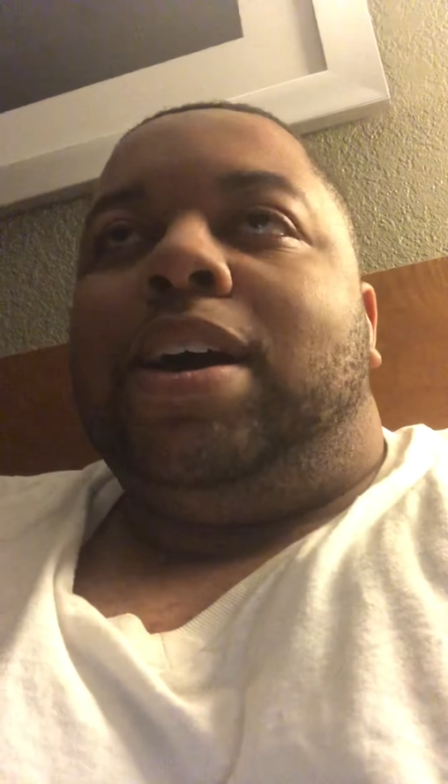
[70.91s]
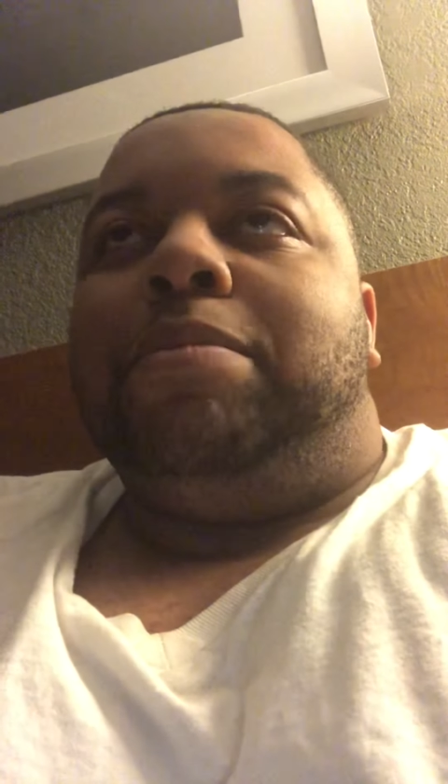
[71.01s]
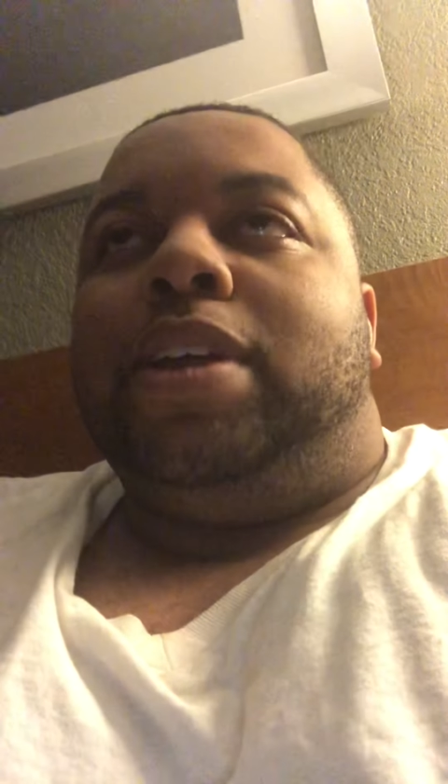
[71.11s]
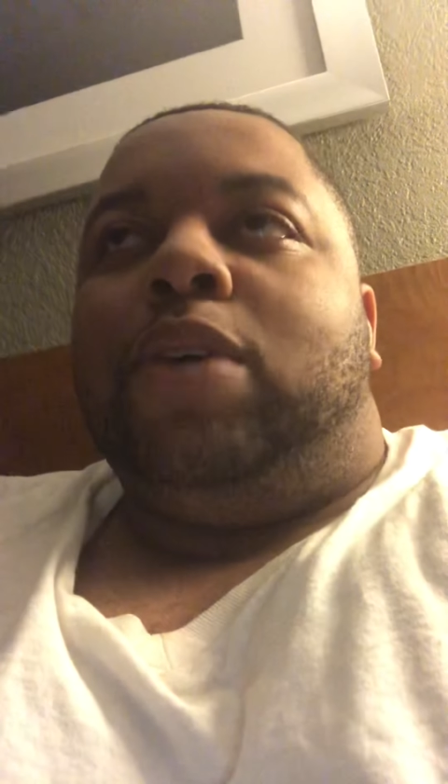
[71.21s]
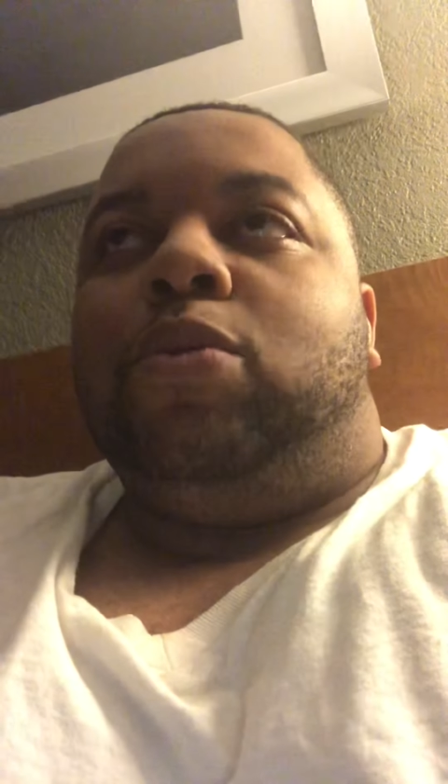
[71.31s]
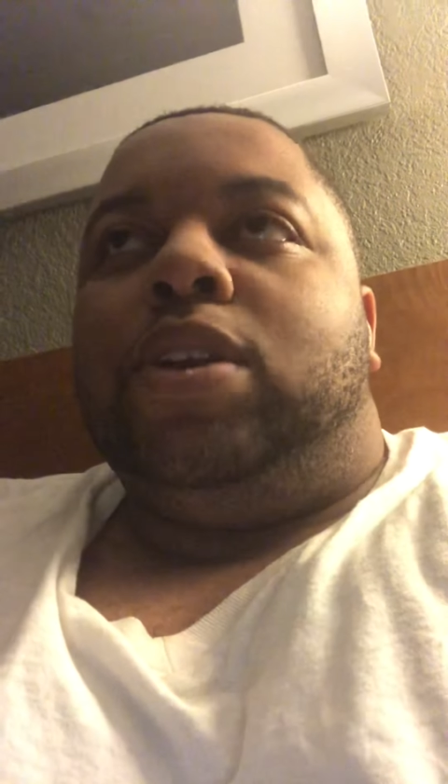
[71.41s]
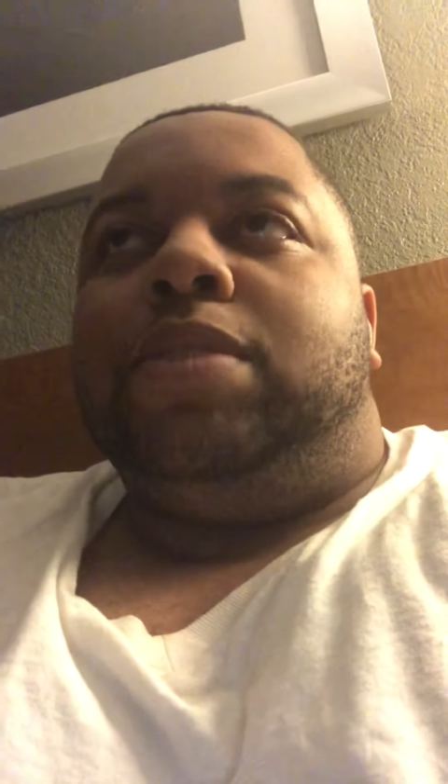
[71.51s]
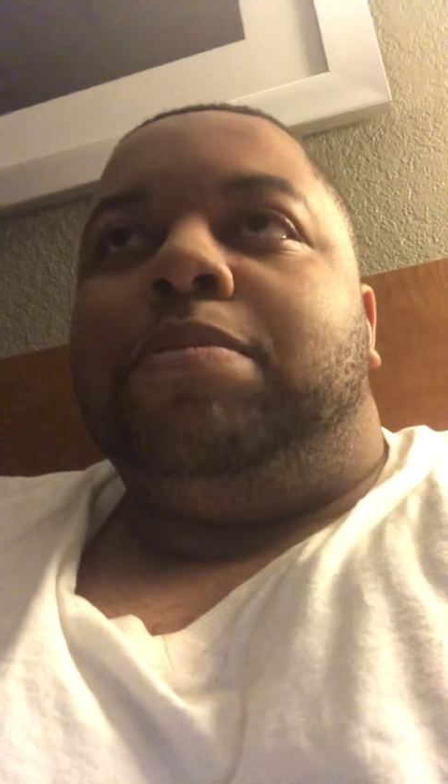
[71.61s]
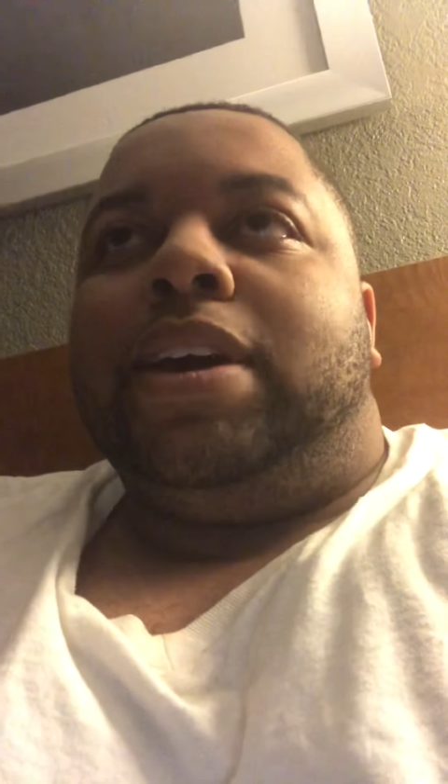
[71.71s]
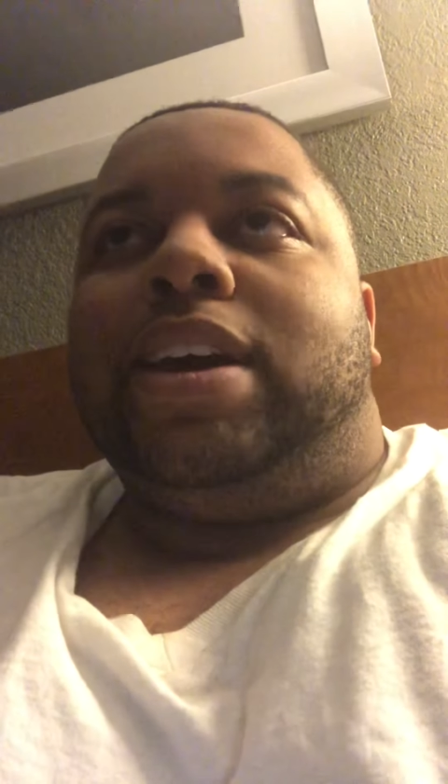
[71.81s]
mean I want to
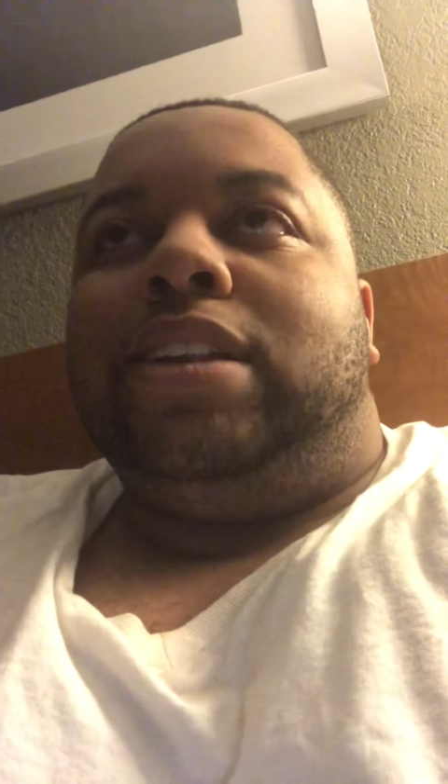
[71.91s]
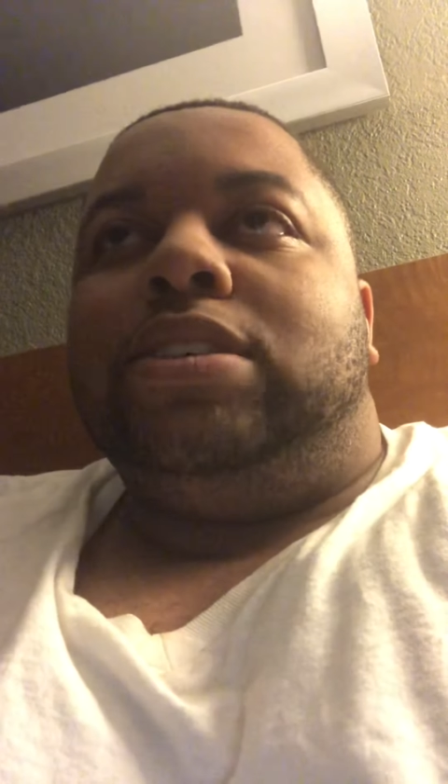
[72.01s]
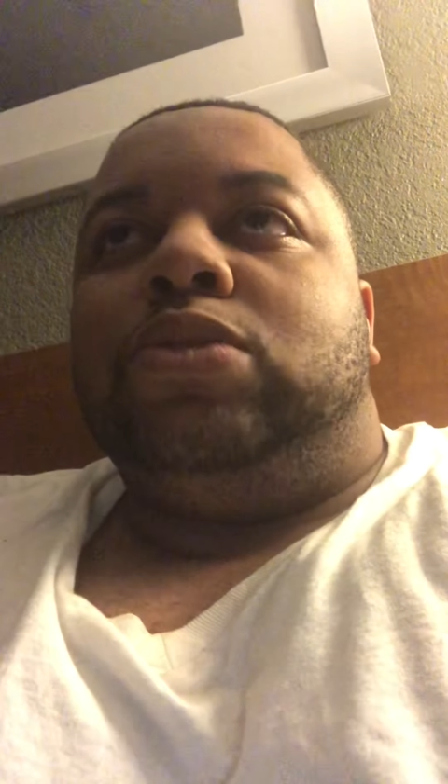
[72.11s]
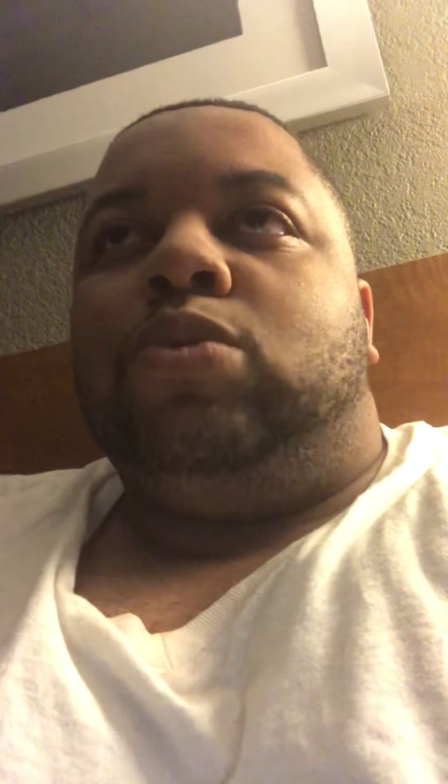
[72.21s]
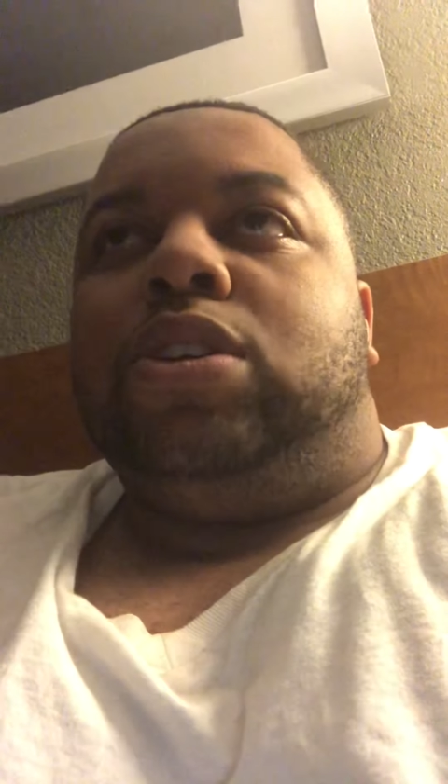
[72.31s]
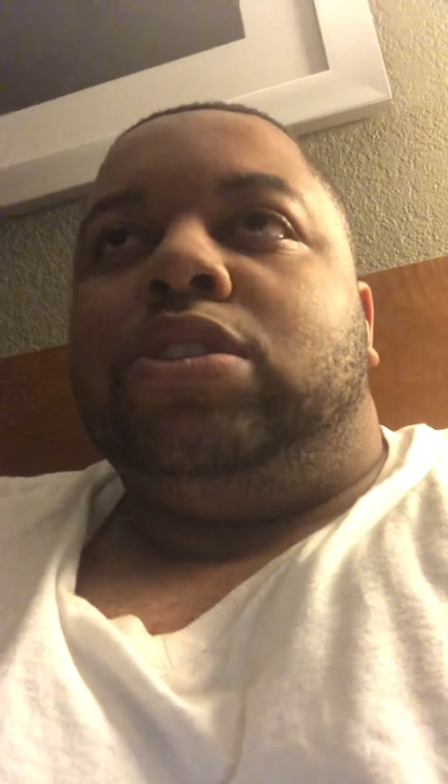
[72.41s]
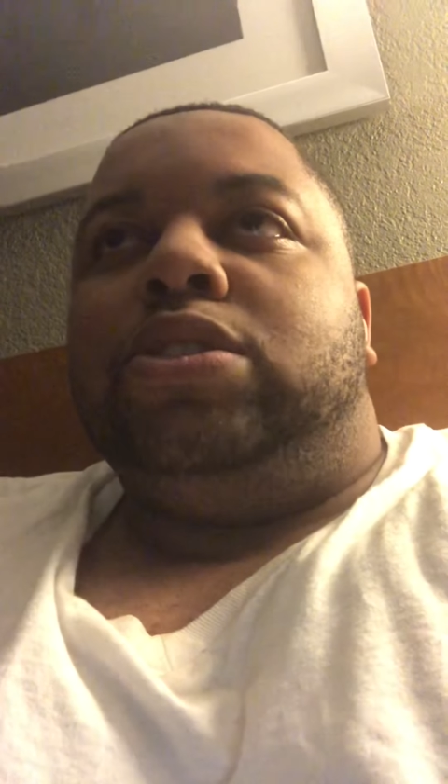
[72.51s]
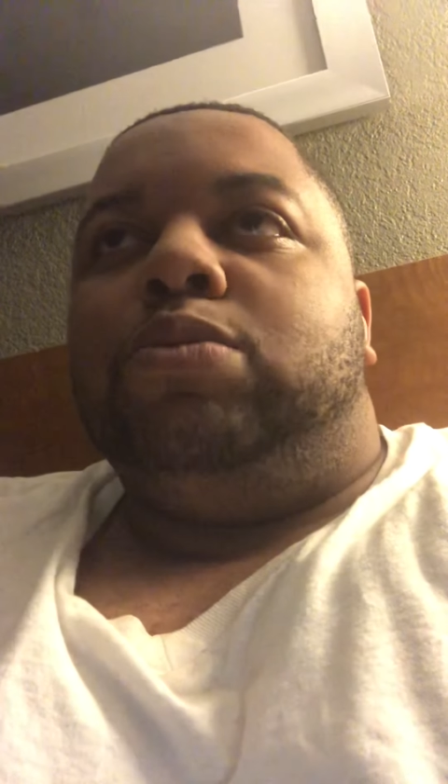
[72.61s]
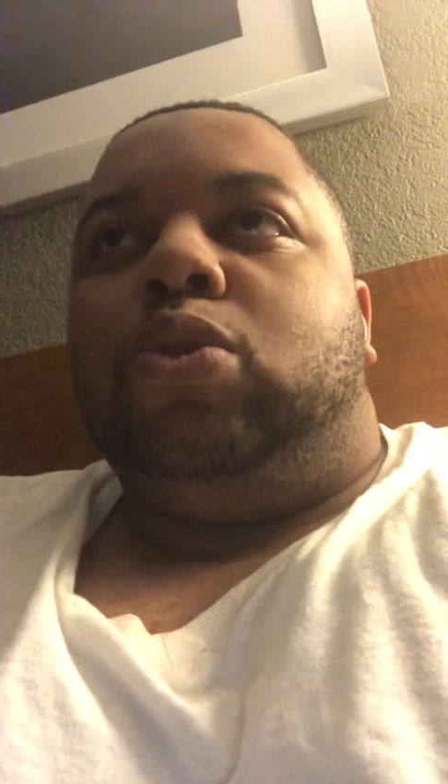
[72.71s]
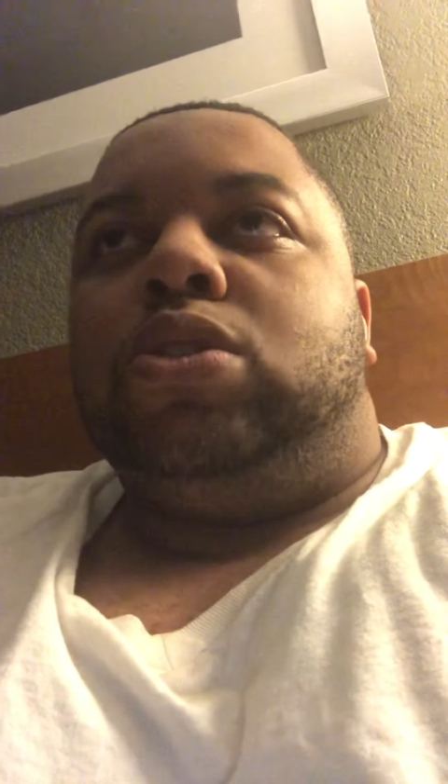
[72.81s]
make at least one or
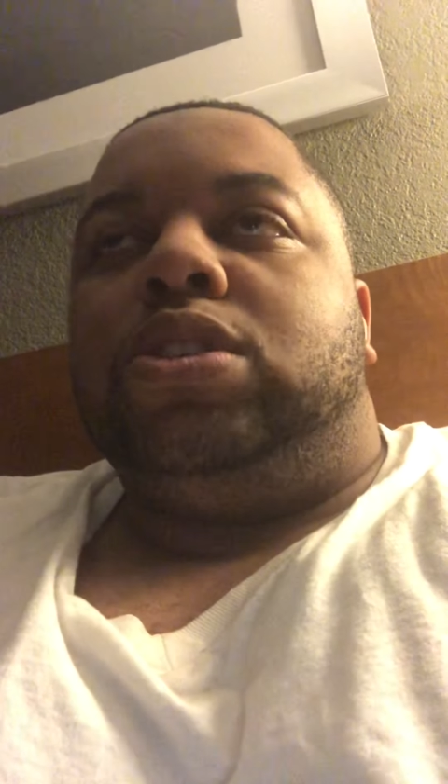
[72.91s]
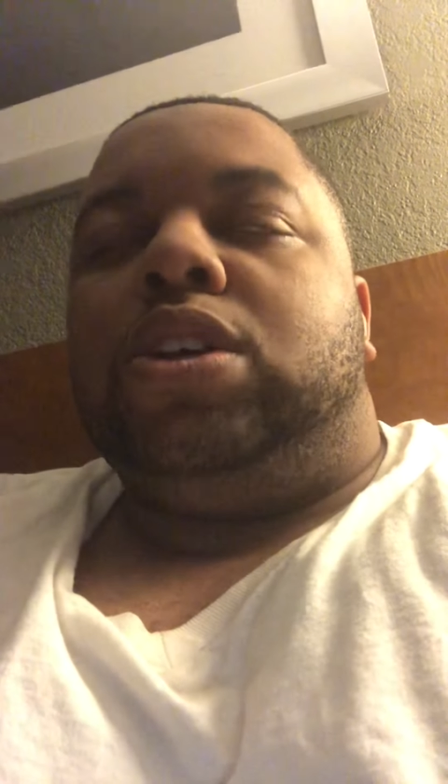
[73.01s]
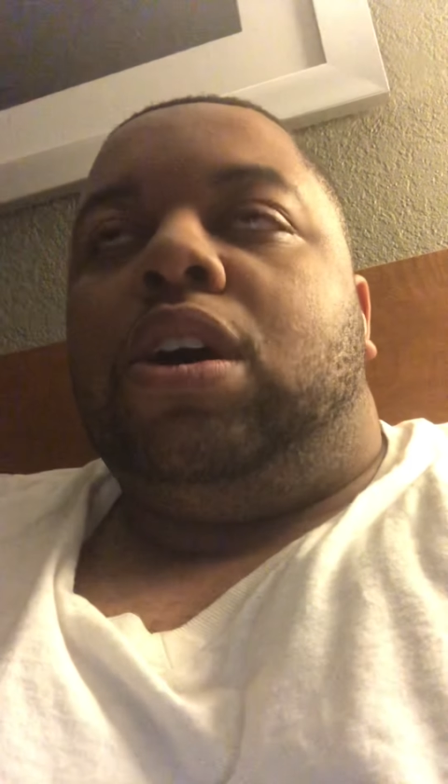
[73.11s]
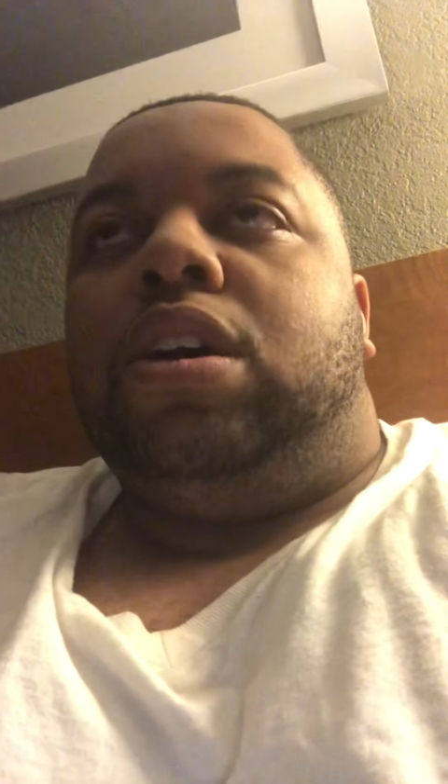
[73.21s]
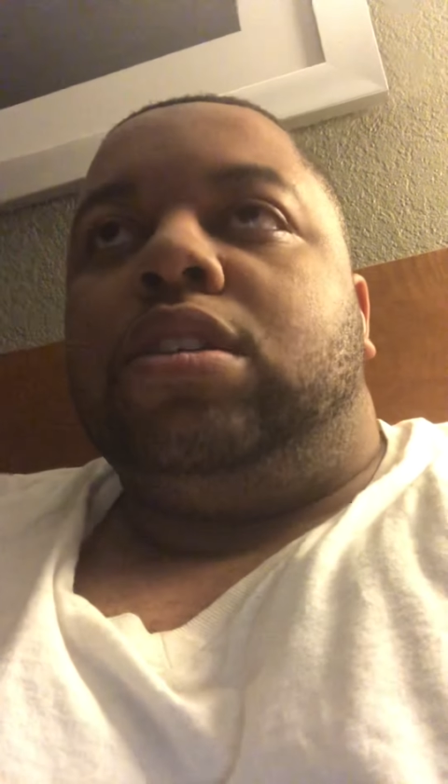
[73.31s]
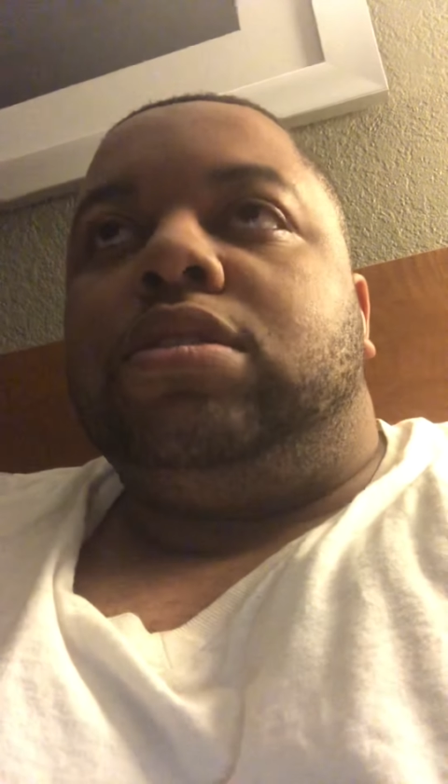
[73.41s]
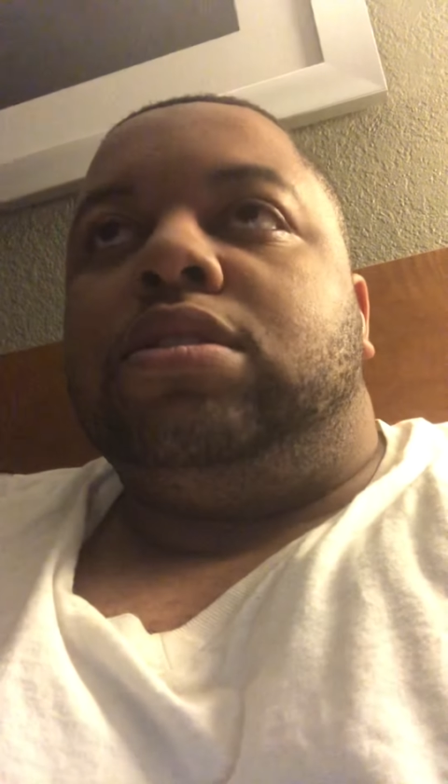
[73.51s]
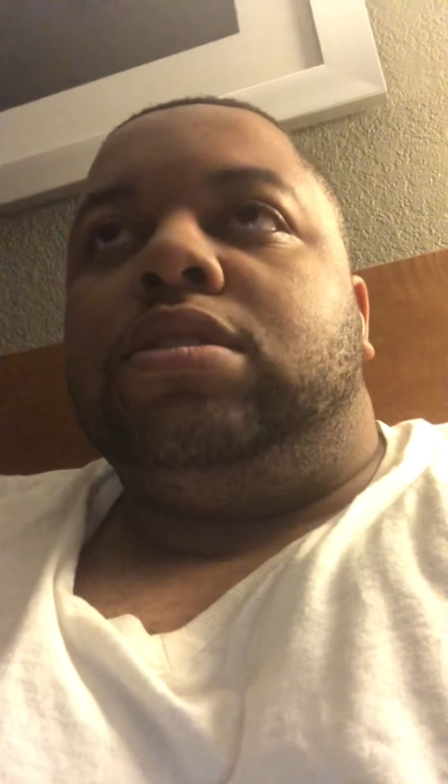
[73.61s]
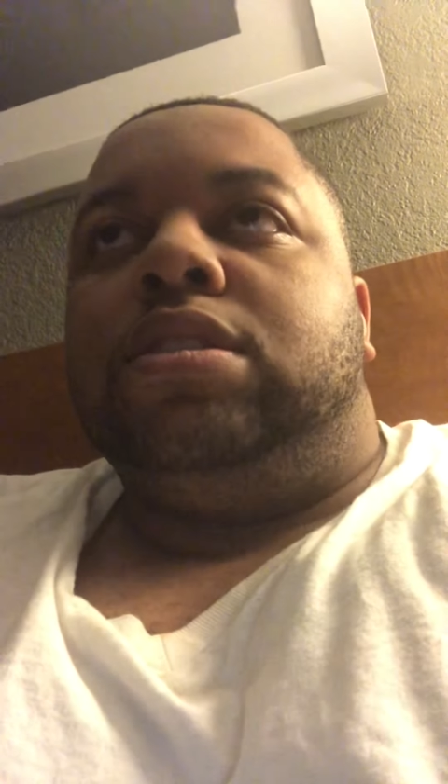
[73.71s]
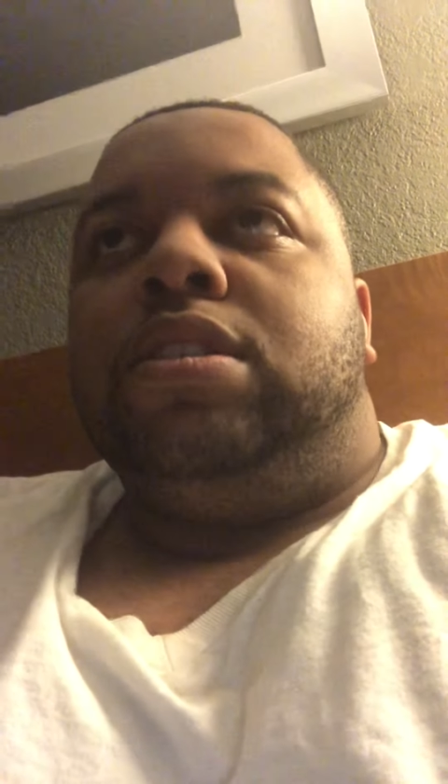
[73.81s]
two more songs